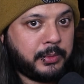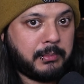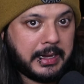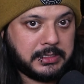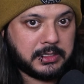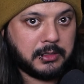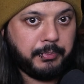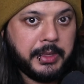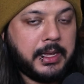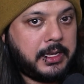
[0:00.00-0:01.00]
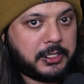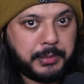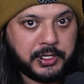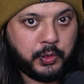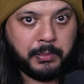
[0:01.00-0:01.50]
with my system,
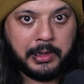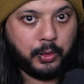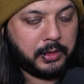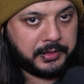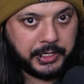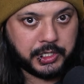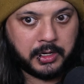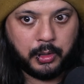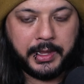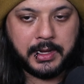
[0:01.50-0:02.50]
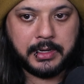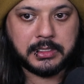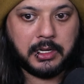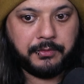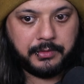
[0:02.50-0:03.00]
especially with my localization and all that kind of
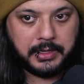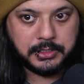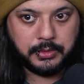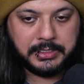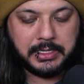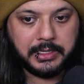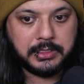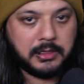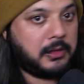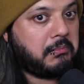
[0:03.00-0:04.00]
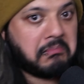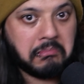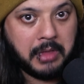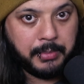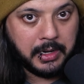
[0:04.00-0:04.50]
stuff. And so this does.
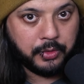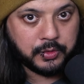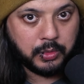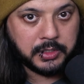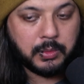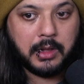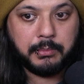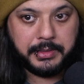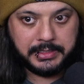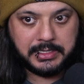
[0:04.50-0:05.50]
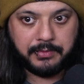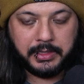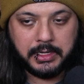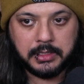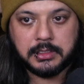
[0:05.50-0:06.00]
Maybe others would as well, but this
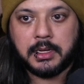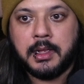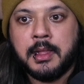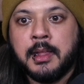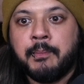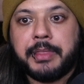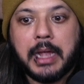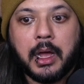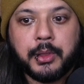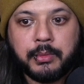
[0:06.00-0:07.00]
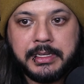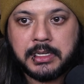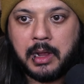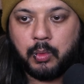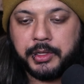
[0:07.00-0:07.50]
definitely does. The other
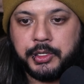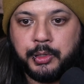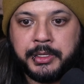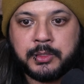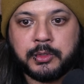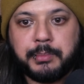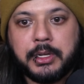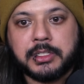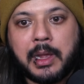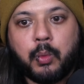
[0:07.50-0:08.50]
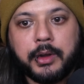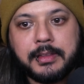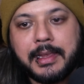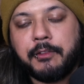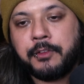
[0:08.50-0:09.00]
reason I wanted to do this was because I wanted
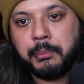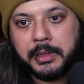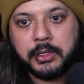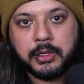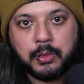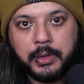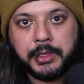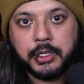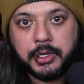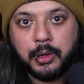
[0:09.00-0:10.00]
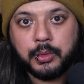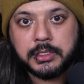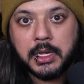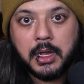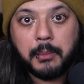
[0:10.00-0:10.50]
to get familiar with
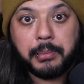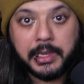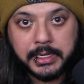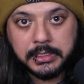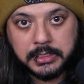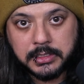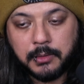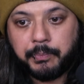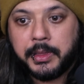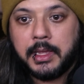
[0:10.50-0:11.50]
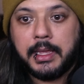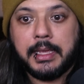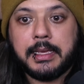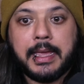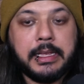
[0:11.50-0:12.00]
Godot's plugin system
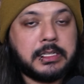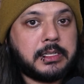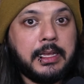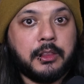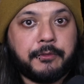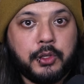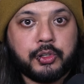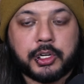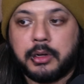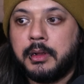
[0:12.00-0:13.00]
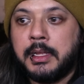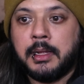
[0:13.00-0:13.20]
in case in the future,